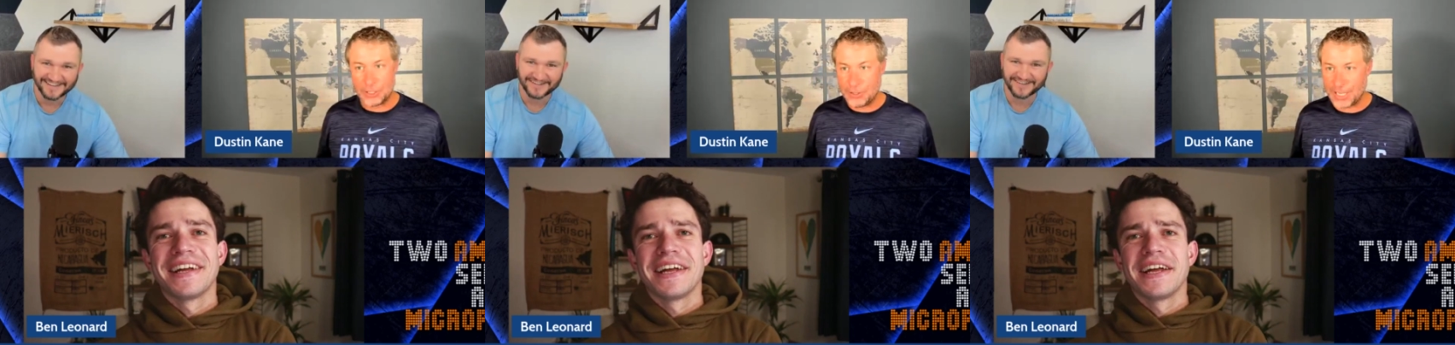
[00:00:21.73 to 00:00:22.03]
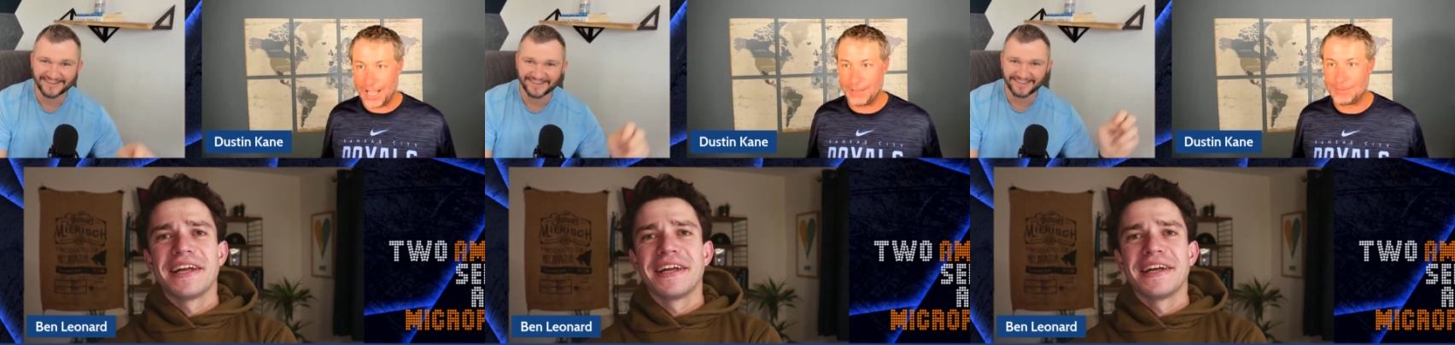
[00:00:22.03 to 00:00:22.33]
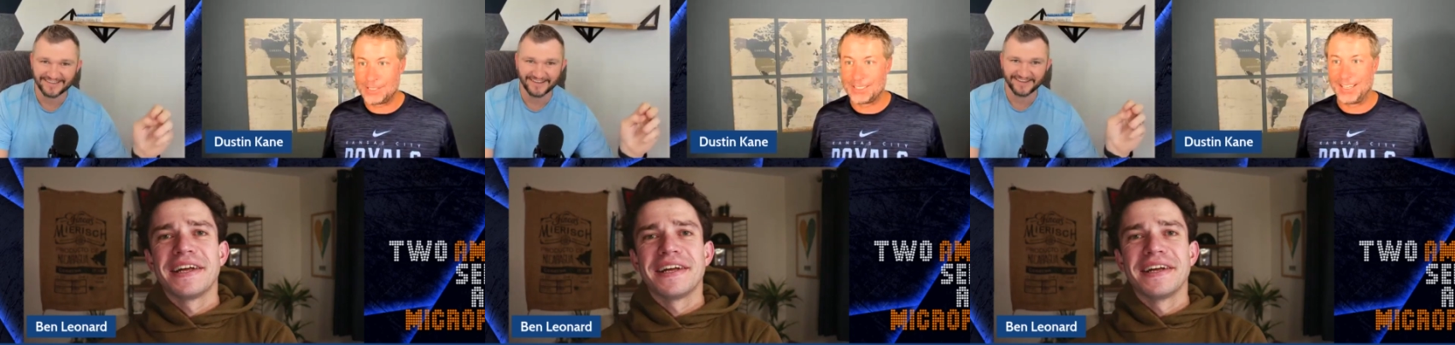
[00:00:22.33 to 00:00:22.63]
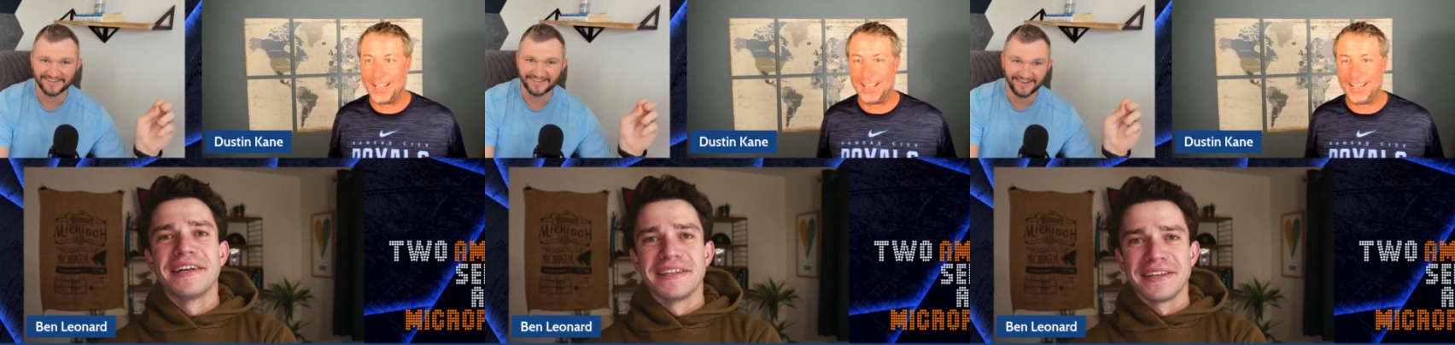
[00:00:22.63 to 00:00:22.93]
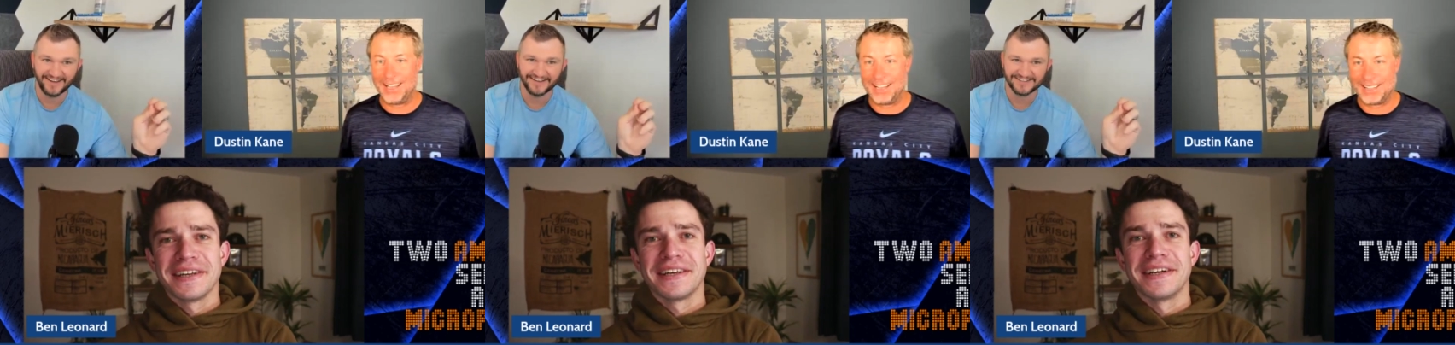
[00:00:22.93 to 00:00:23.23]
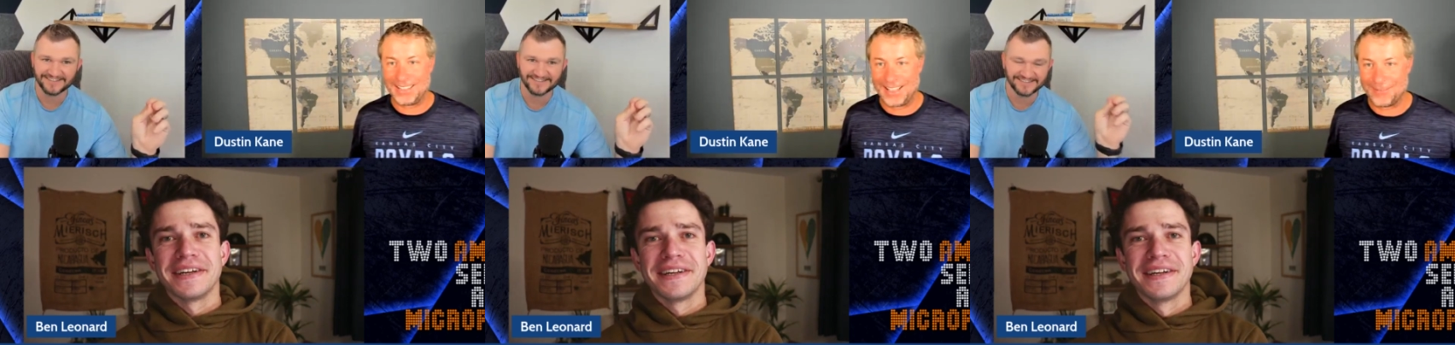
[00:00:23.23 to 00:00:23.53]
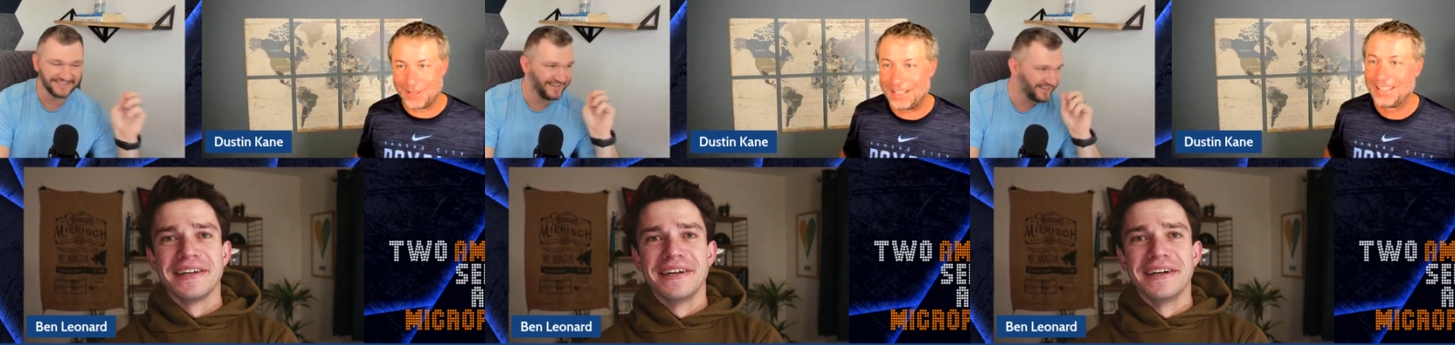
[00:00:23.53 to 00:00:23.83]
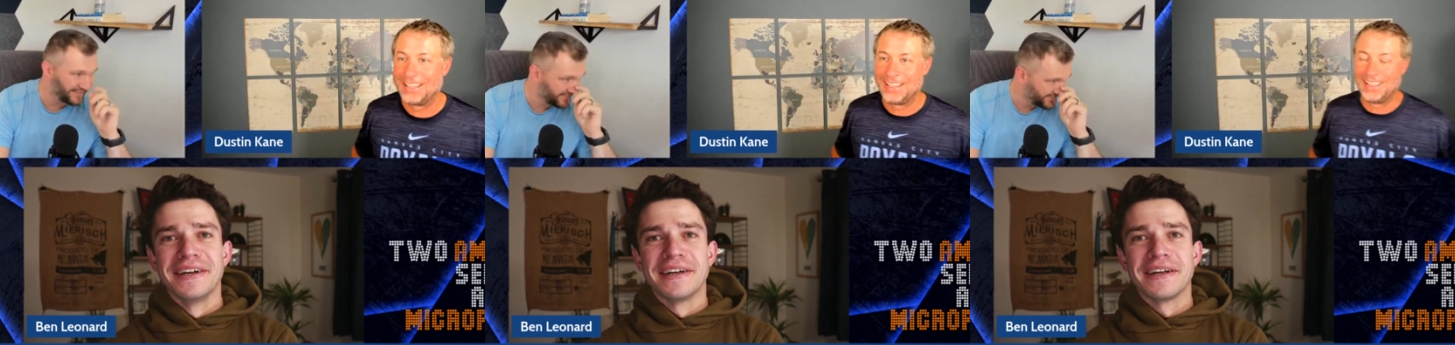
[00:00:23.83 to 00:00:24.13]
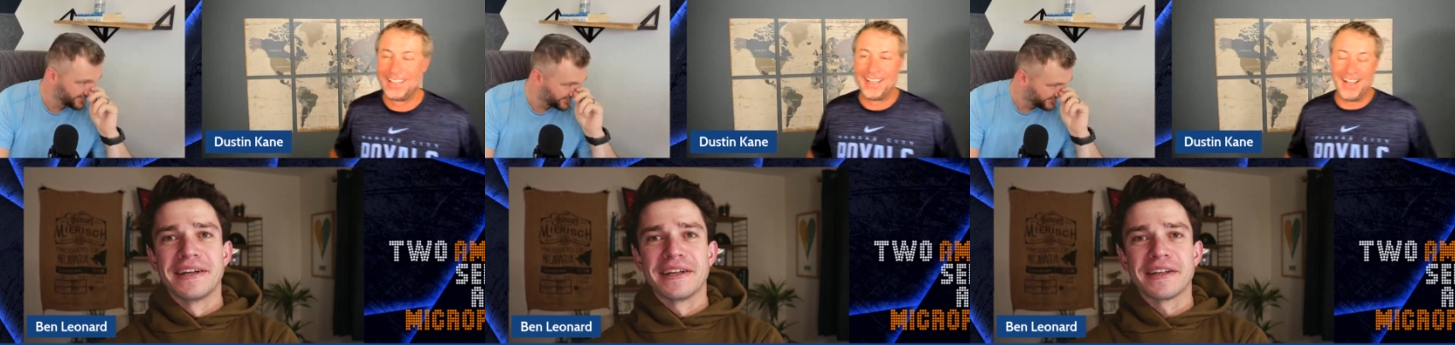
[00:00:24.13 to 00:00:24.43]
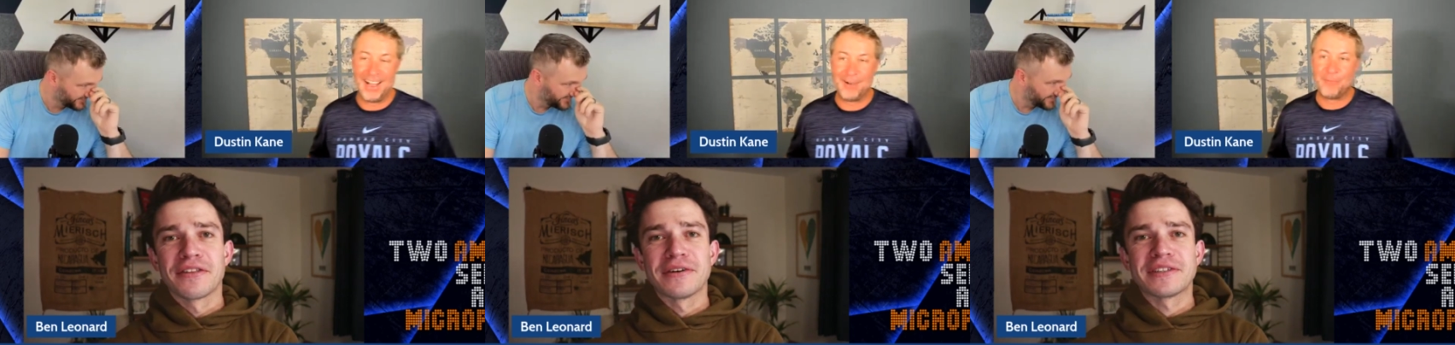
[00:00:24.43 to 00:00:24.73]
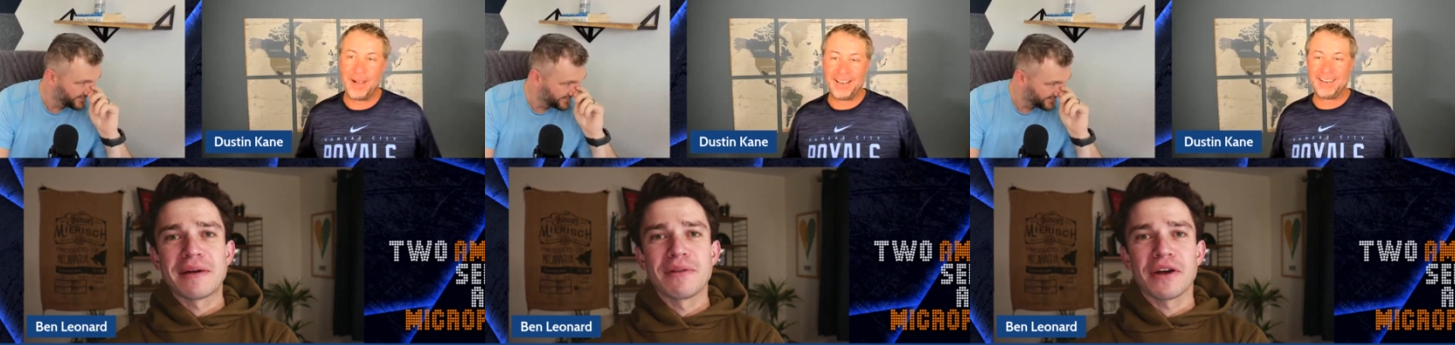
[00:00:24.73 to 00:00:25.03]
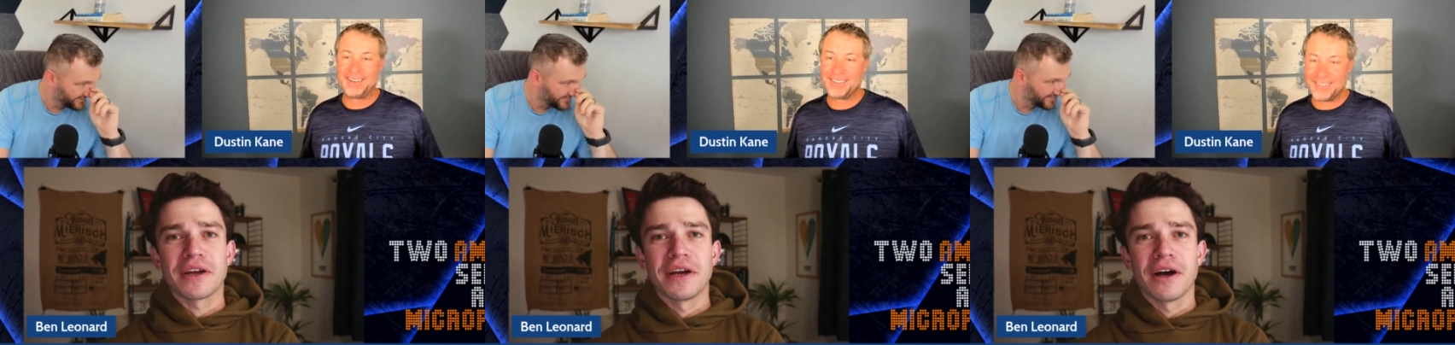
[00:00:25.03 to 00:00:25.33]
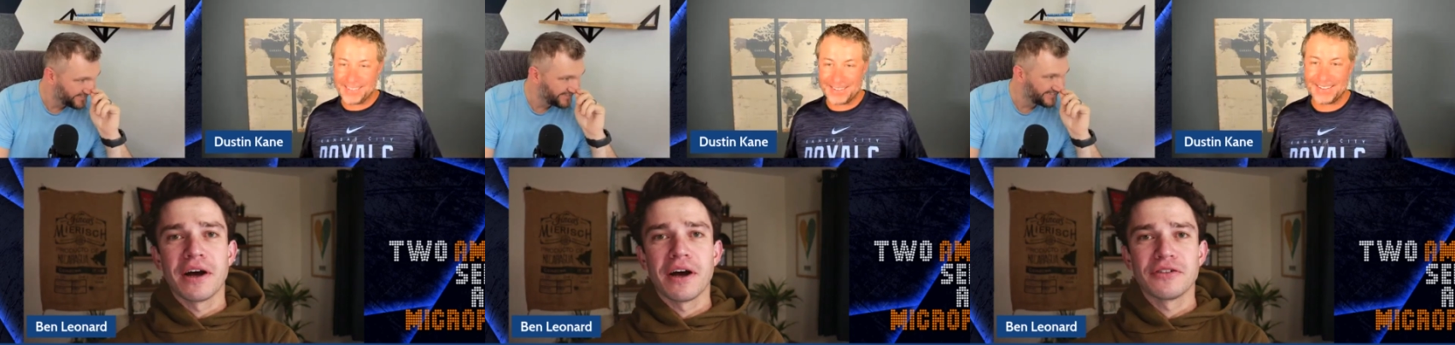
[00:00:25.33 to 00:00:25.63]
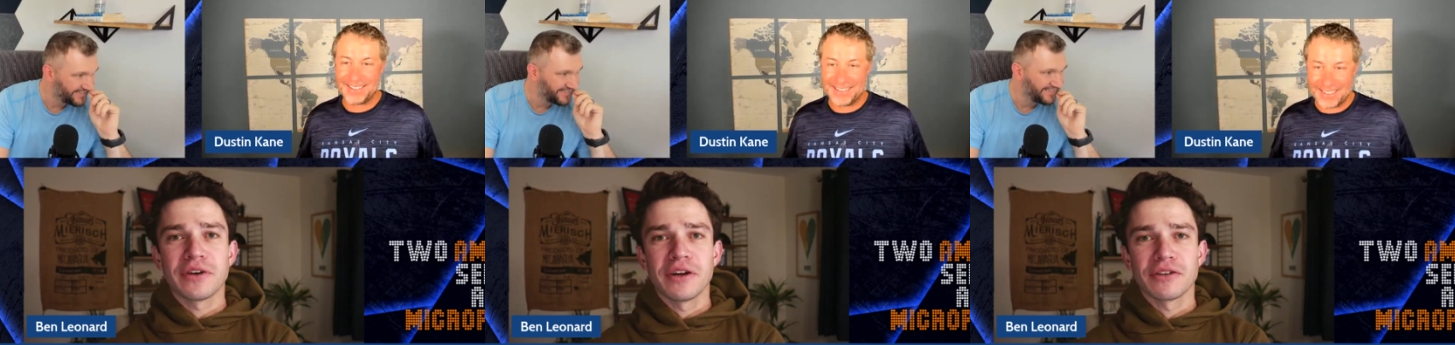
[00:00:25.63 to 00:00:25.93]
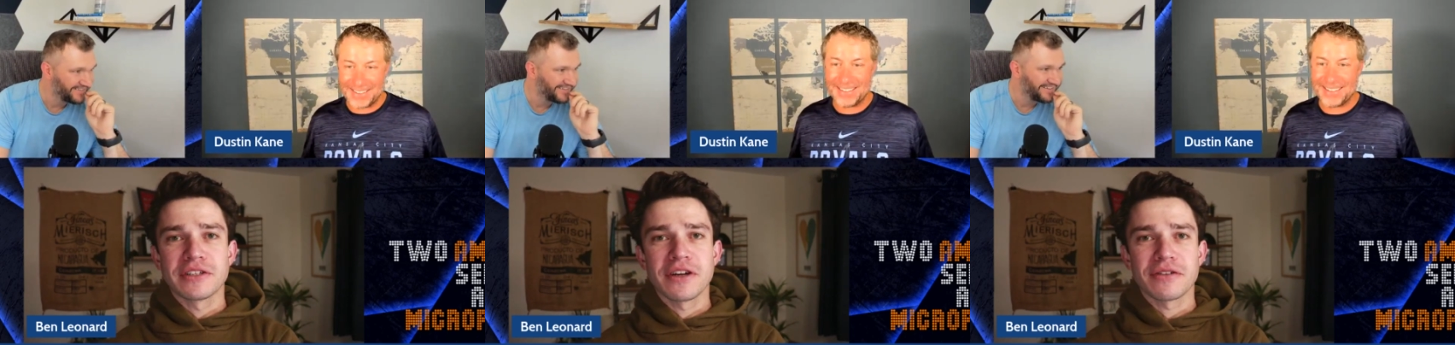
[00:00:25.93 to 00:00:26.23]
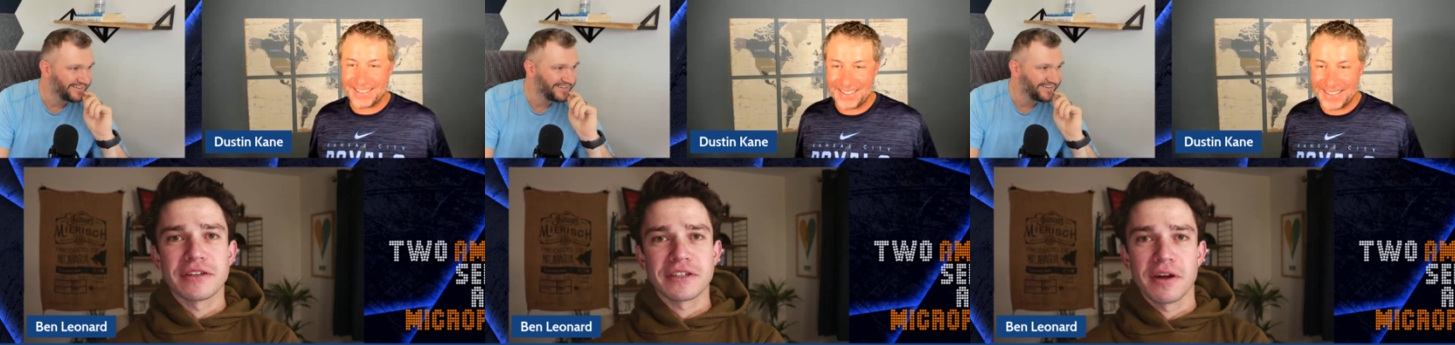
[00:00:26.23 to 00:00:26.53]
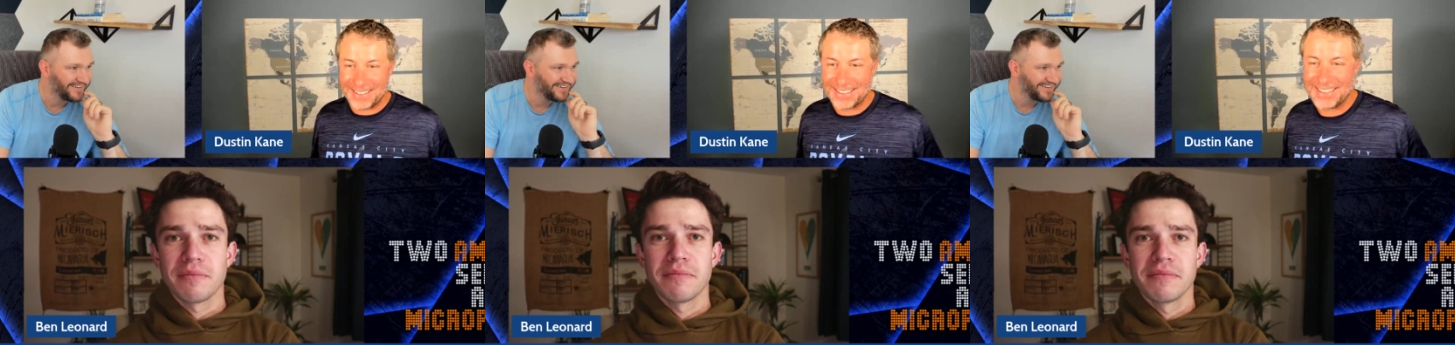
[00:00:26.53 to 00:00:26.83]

Speaker 1: two times. Uh, yeah, yeah. Uh, Third time
Speaker 2: lucky. I'll, I'll try not to suck this time.